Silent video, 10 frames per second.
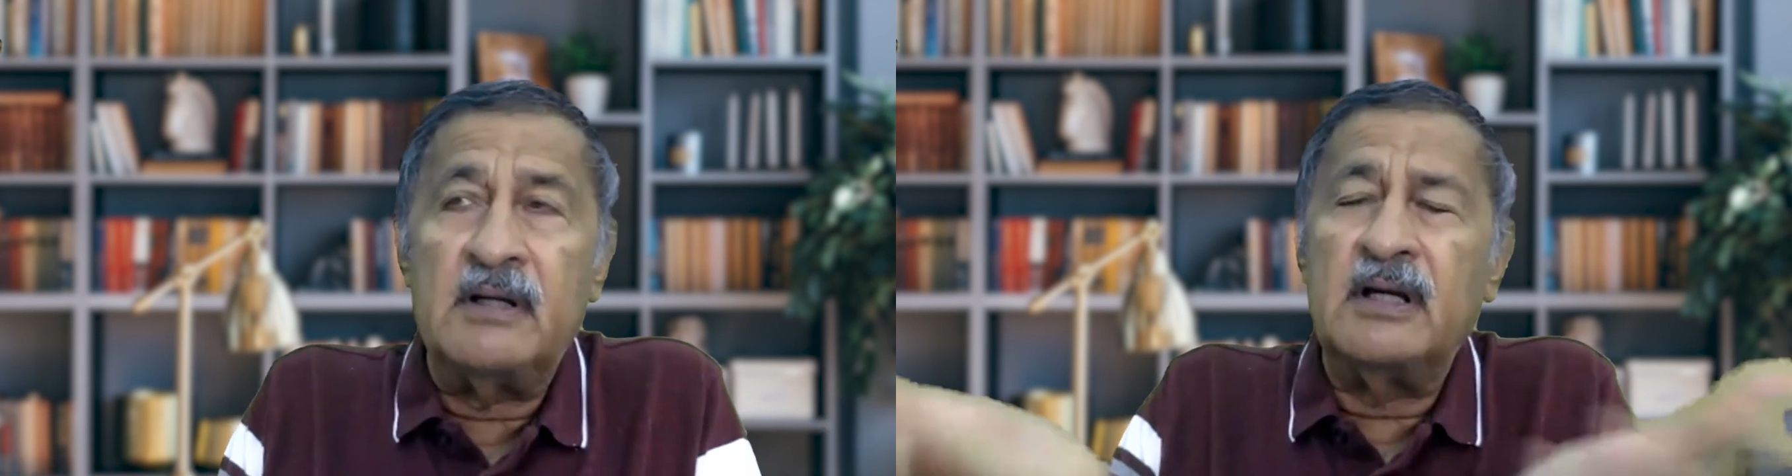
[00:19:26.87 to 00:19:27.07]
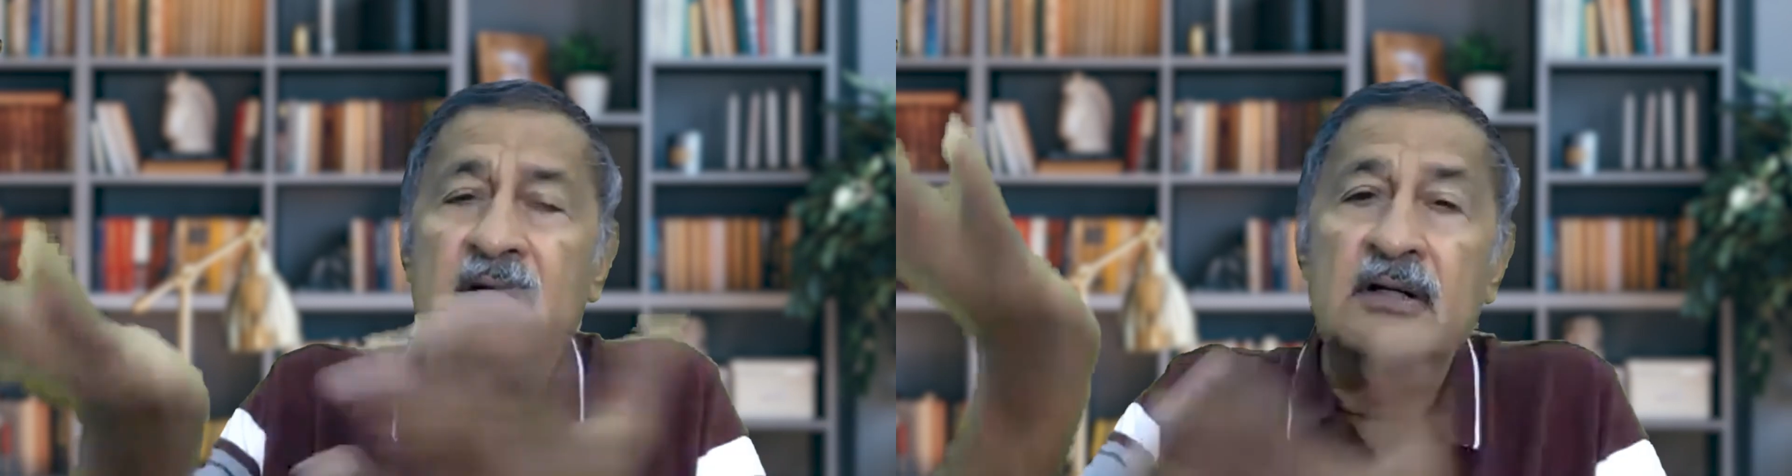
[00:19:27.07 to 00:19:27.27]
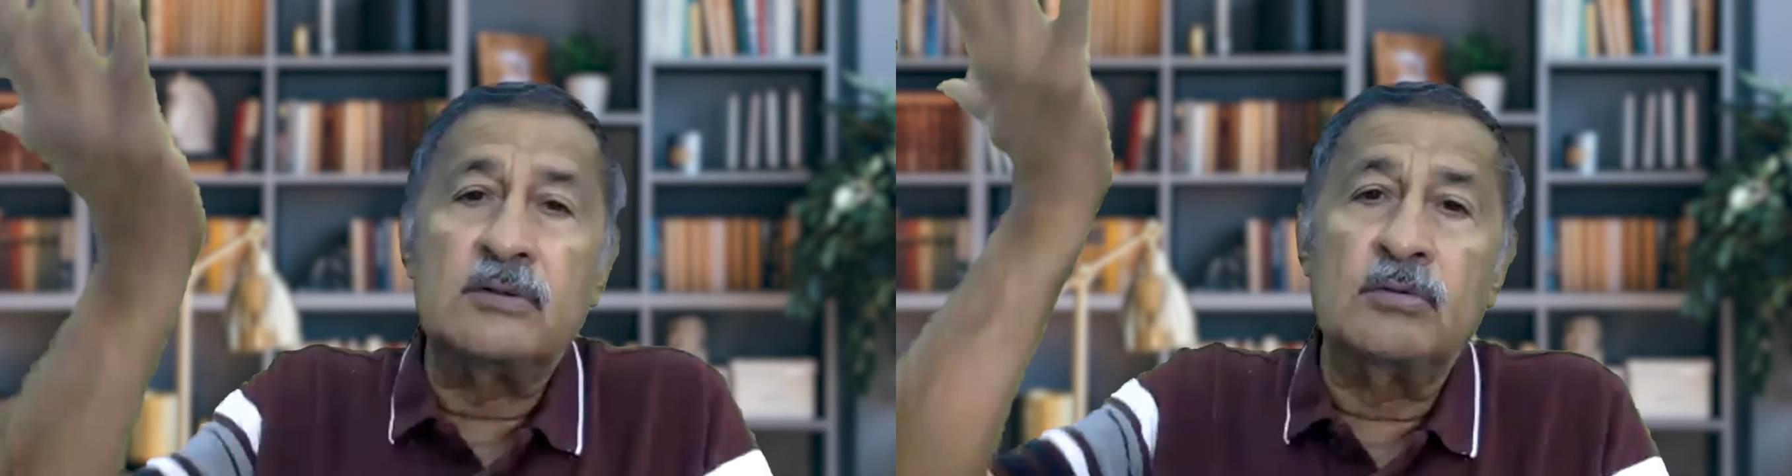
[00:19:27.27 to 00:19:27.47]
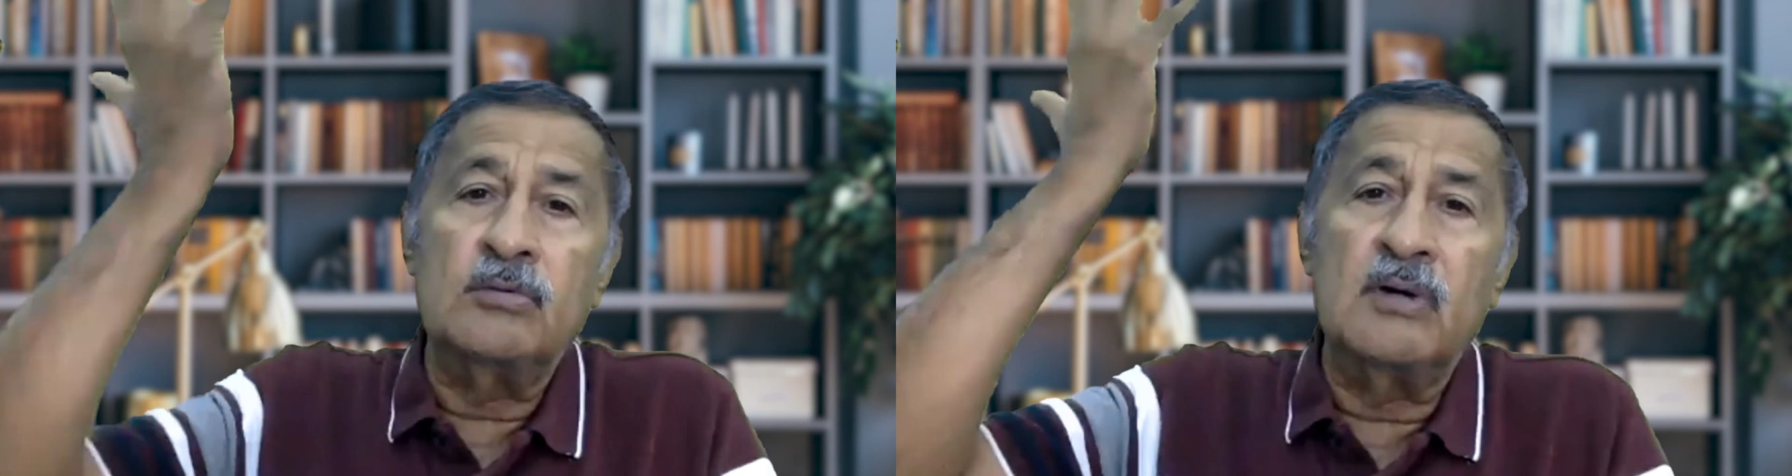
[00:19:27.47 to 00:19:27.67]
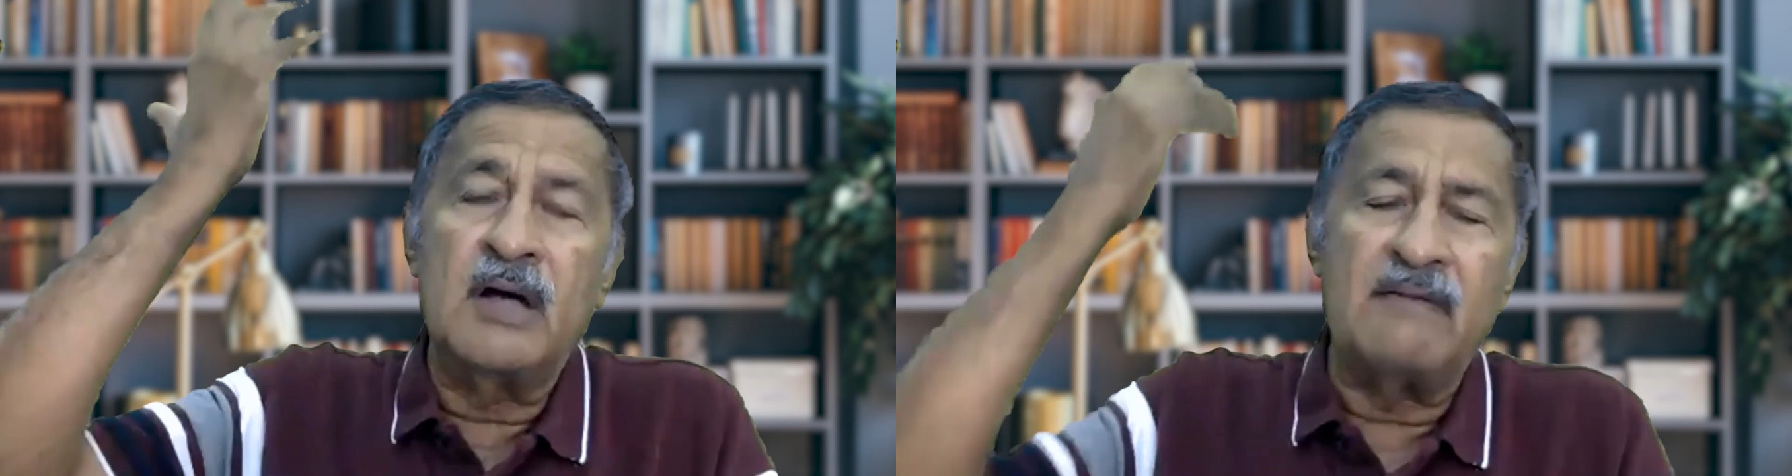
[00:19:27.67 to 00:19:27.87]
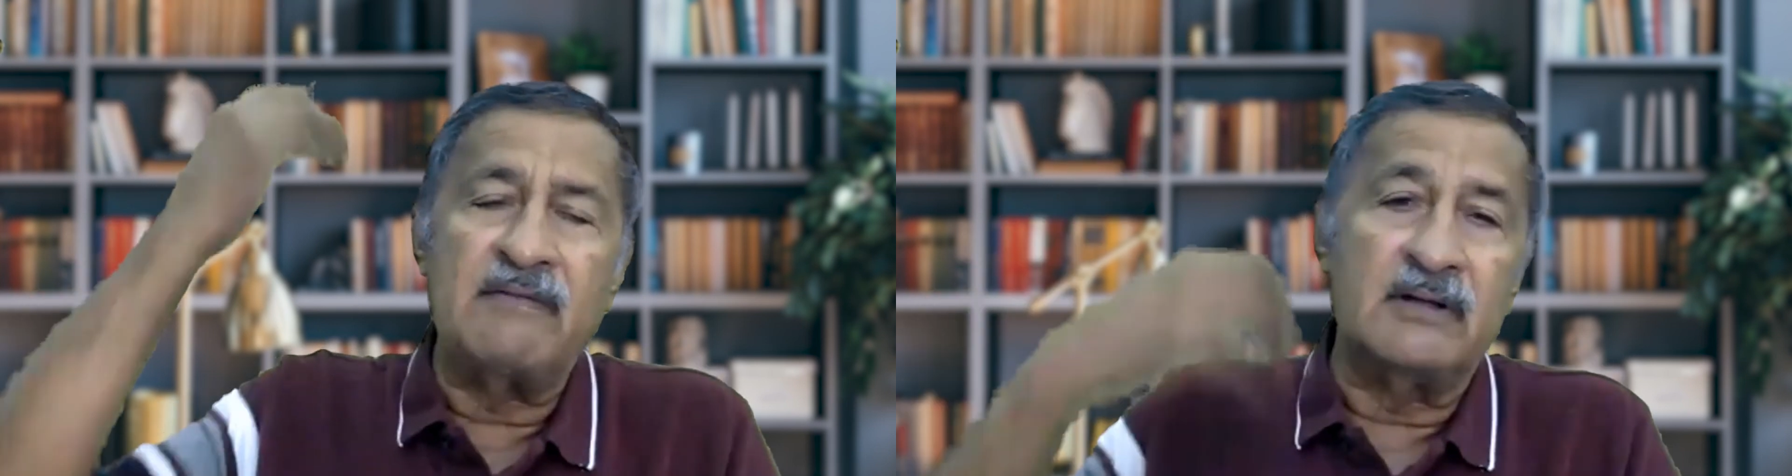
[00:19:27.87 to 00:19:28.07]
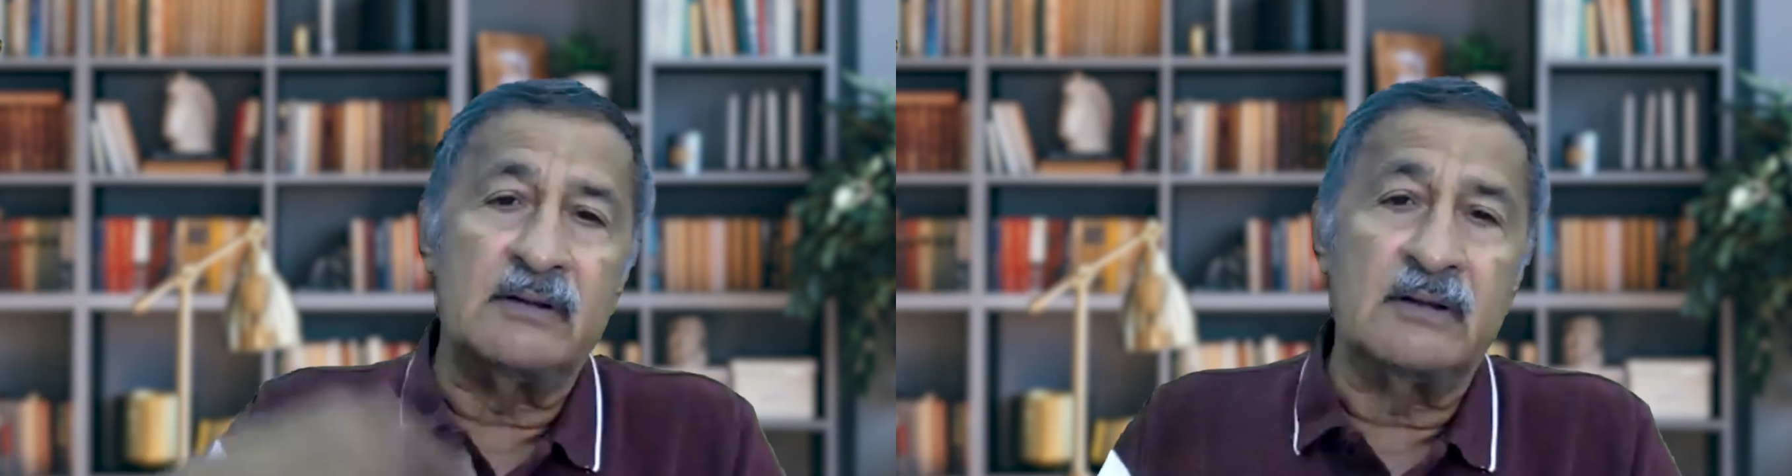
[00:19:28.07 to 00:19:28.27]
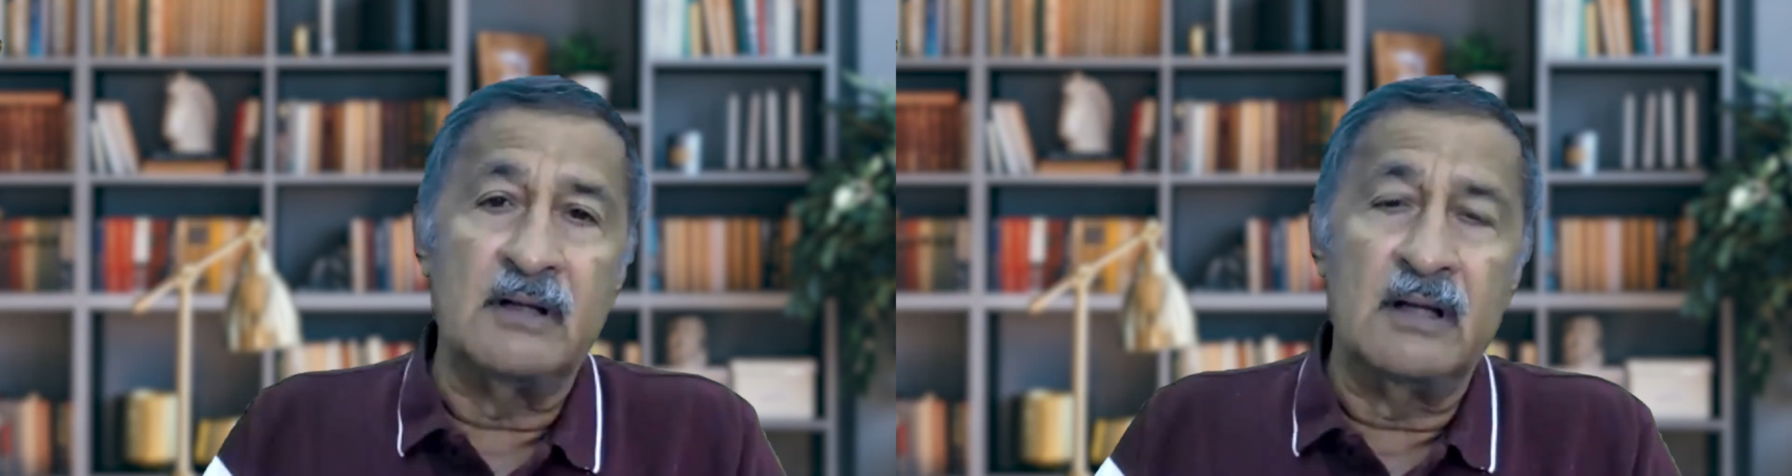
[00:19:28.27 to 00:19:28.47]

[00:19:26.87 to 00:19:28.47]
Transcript: into heaven.